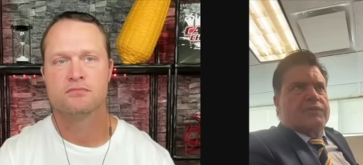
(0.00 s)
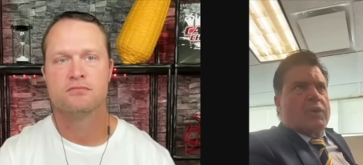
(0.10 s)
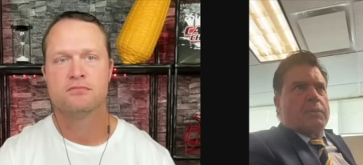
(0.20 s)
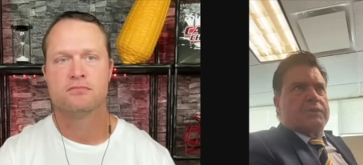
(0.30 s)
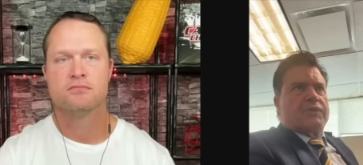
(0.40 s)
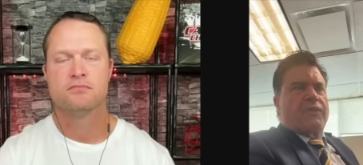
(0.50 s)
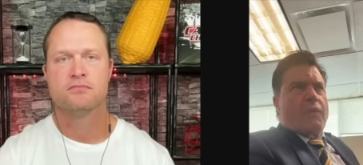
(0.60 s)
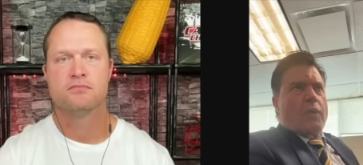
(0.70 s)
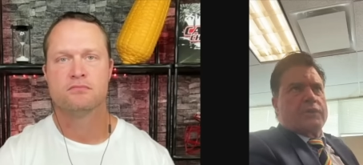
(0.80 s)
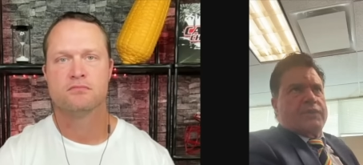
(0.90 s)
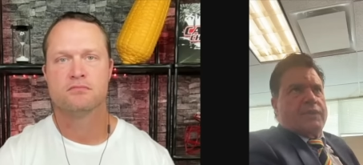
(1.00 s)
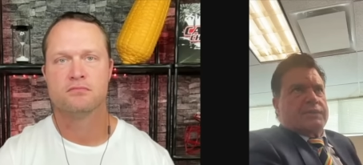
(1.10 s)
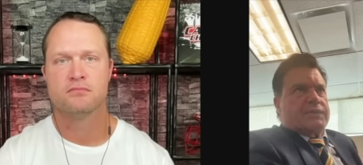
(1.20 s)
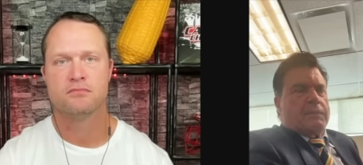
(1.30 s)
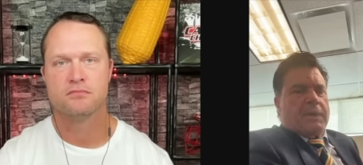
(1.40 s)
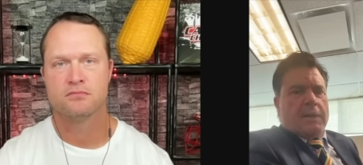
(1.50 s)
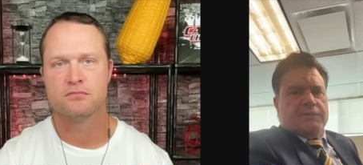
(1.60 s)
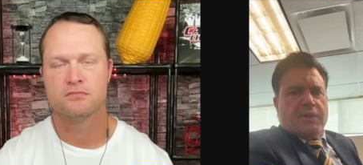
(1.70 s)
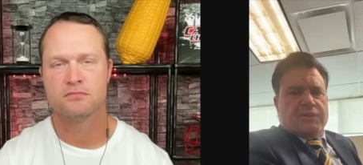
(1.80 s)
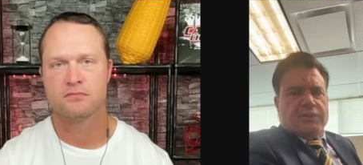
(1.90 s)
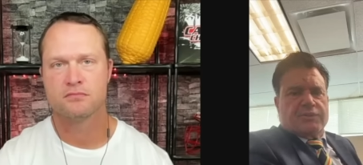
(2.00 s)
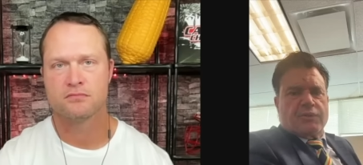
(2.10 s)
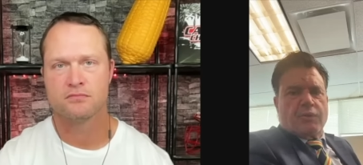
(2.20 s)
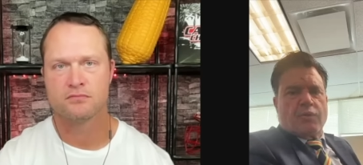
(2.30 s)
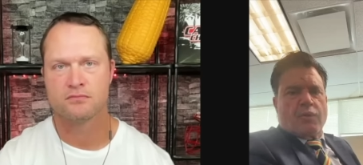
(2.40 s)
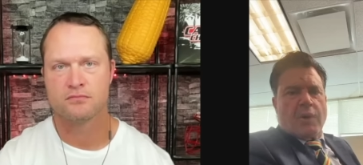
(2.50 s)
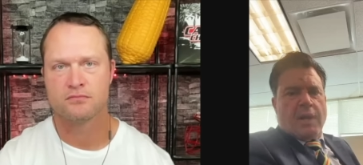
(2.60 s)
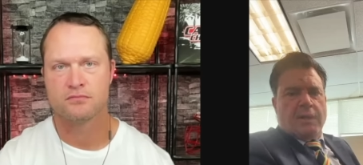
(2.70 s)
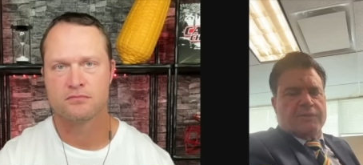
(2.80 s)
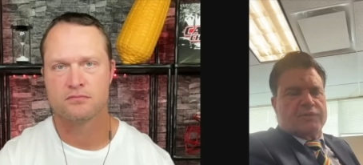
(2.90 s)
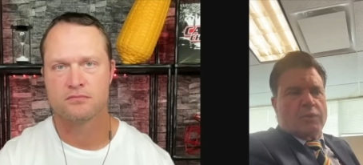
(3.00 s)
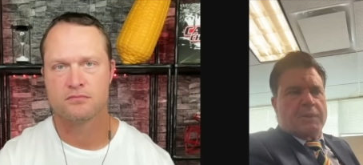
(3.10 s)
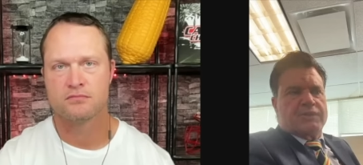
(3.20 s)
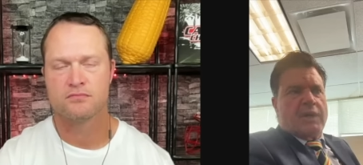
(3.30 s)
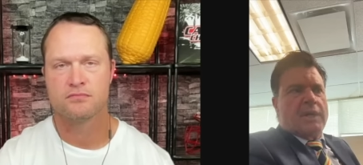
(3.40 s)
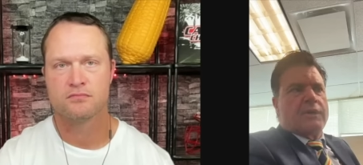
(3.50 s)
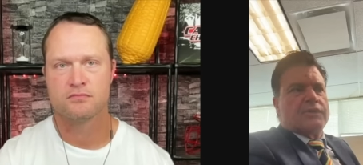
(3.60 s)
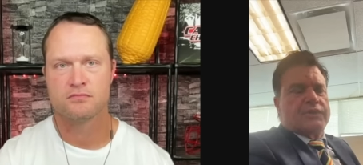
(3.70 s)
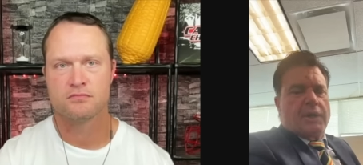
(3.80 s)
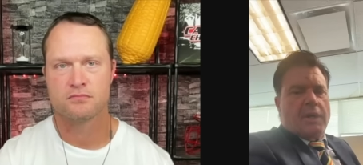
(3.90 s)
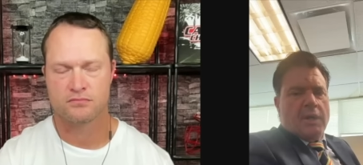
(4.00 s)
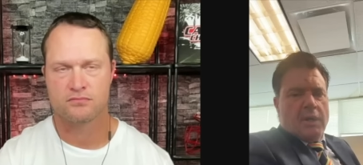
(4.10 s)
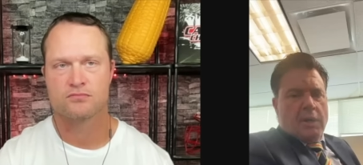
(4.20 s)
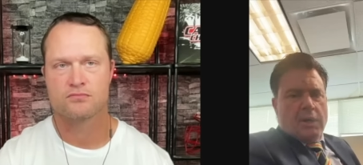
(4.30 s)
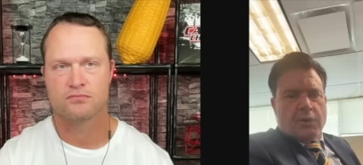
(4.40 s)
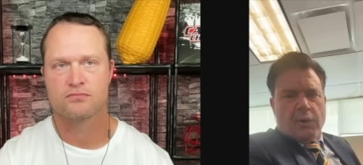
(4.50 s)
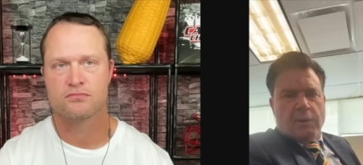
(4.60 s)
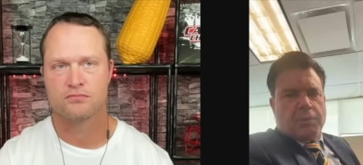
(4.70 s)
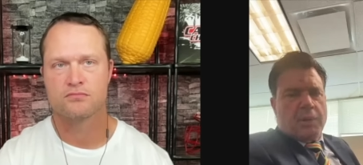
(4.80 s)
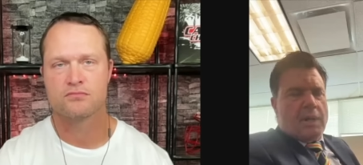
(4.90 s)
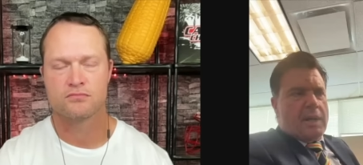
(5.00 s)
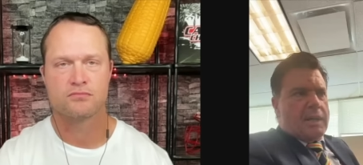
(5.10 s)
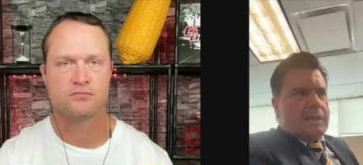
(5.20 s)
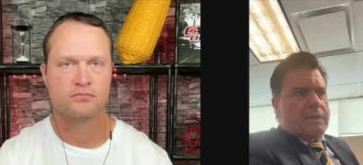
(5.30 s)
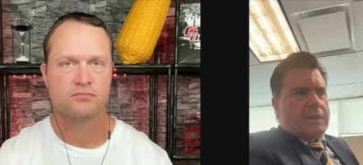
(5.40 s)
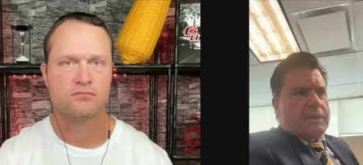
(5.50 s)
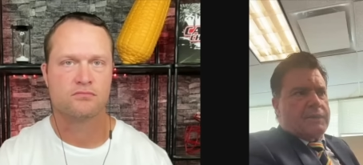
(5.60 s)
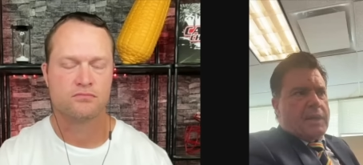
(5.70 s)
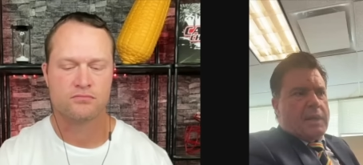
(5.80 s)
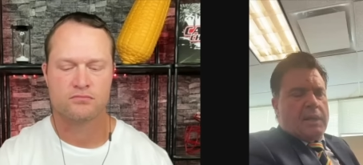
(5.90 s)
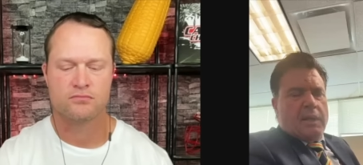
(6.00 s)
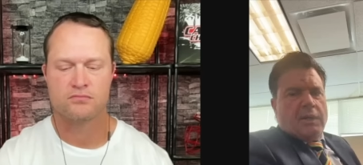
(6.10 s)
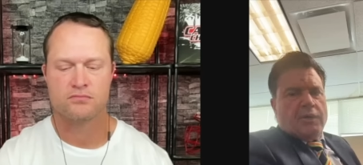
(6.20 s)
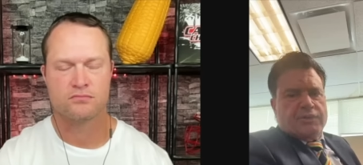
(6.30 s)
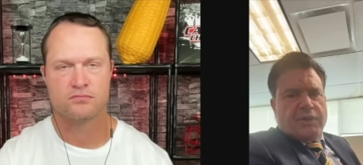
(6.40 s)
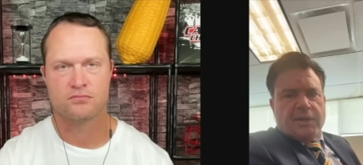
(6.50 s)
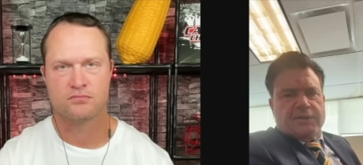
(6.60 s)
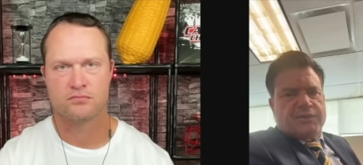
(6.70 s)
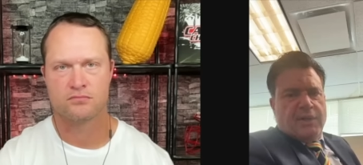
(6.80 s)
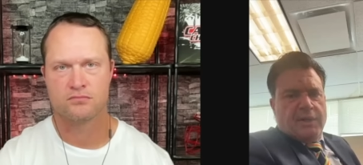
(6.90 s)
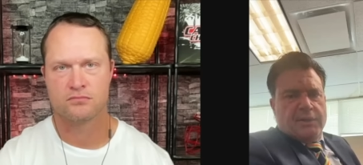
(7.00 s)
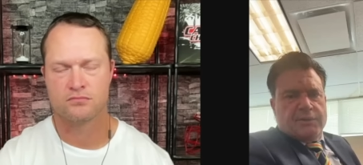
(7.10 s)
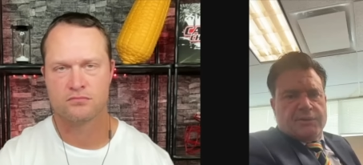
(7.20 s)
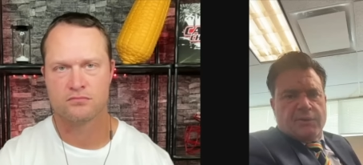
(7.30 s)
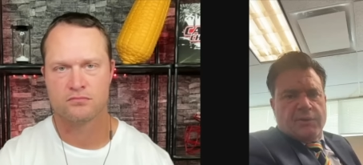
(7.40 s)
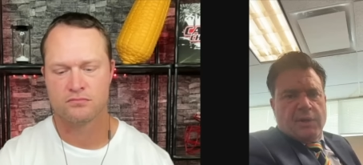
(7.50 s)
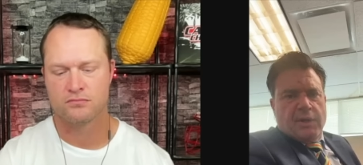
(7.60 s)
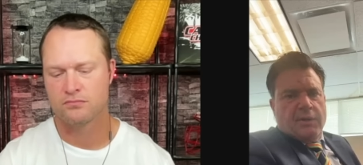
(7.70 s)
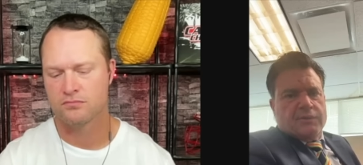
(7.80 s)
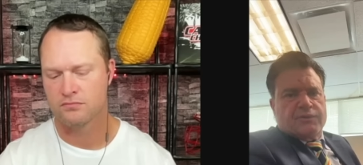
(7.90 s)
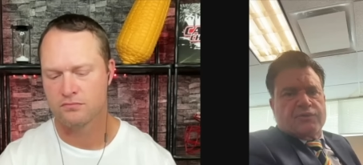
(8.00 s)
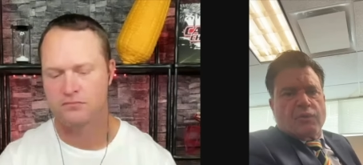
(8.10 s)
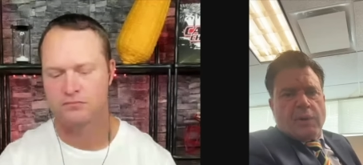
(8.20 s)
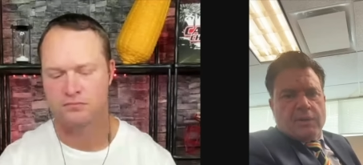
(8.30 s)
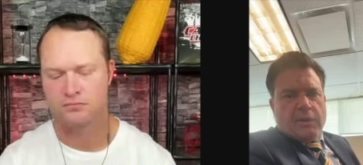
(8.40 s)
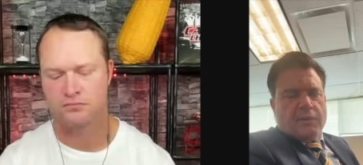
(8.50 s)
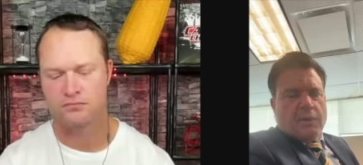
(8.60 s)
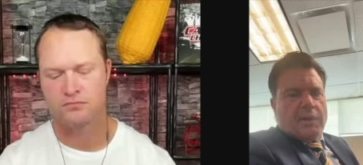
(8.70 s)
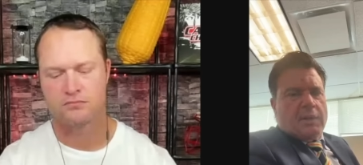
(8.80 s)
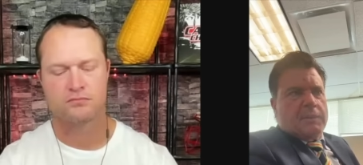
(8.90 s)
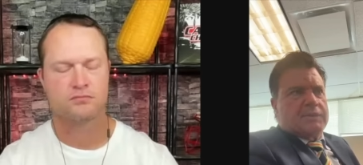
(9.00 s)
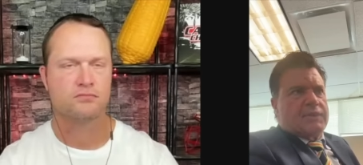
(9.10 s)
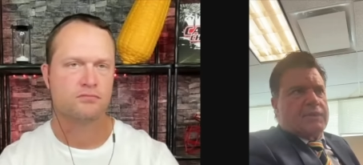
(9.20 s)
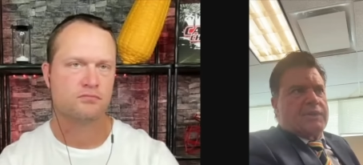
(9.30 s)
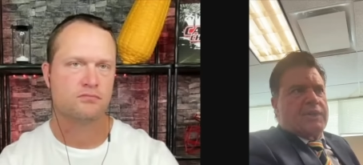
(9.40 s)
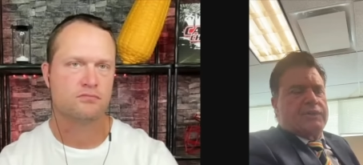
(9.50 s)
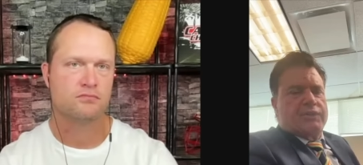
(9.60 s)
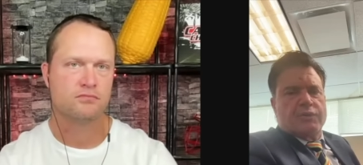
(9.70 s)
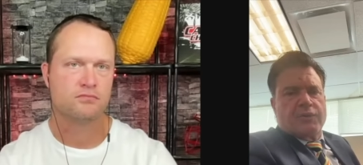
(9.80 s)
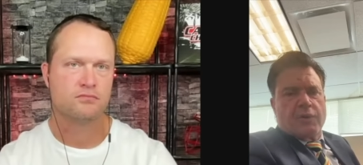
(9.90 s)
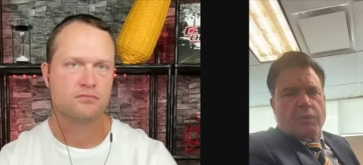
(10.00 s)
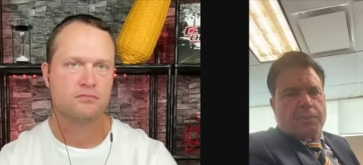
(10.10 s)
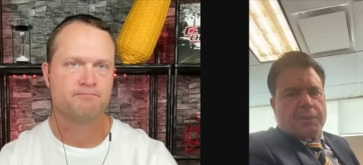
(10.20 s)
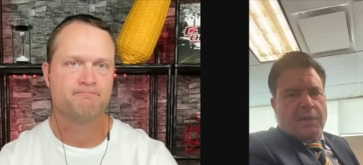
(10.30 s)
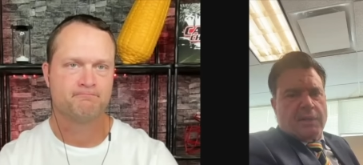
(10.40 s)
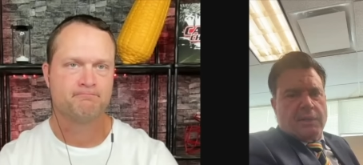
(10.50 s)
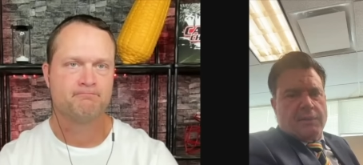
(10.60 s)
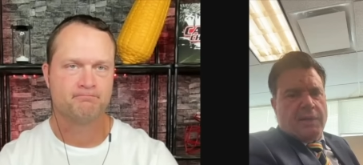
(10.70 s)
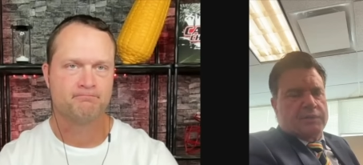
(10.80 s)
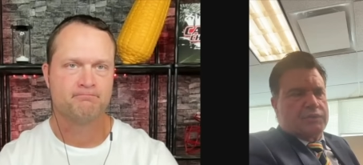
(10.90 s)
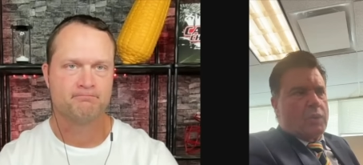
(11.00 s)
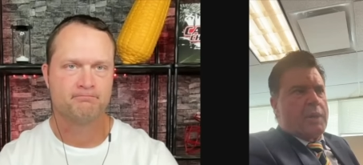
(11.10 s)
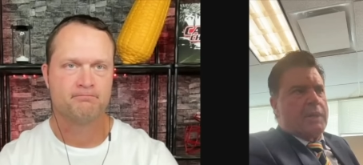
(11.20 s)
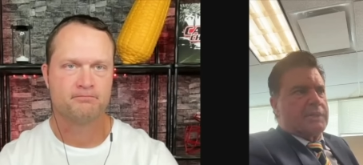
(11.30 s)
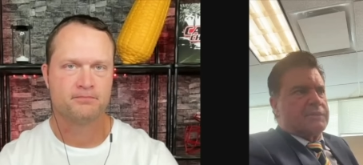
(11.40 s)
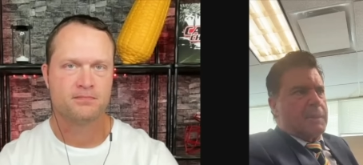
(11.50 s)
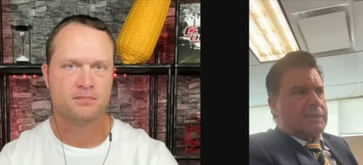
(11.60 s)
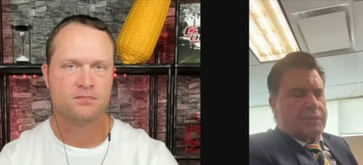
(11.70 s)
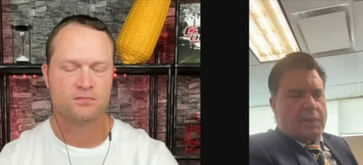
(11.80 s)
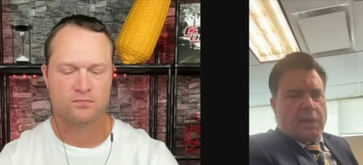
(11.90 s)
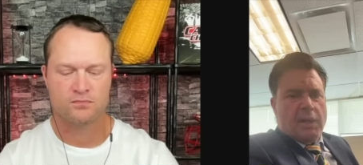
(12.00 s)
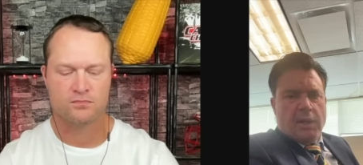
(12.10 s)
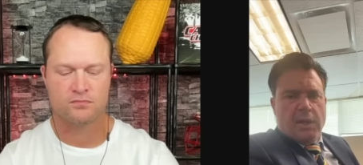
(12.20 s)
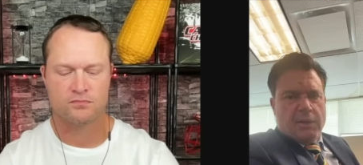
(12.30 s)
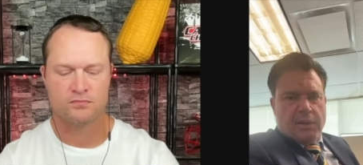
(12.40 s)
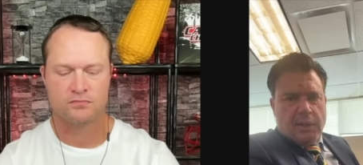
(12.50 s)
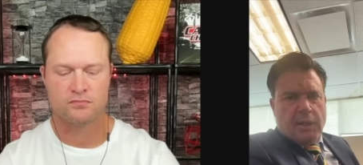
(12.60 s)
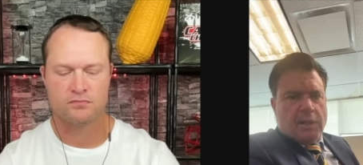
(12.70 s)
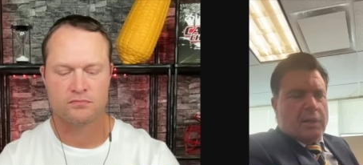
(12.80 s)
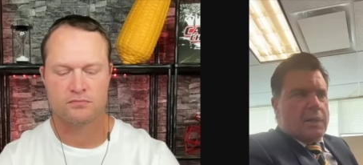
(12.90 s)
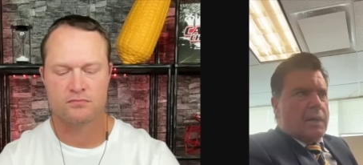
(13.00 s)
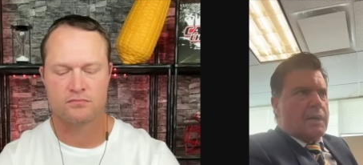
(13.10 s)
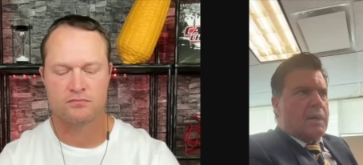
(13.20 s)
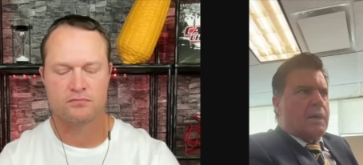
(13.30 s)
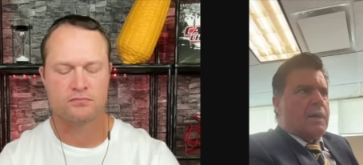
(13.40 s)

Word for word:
Speaker 1: so much force that sometimes they just create so much energy during a play that the energy exceeds the strength of the ligaments and the tissues that are protecting that joint, especially the knee. Uh,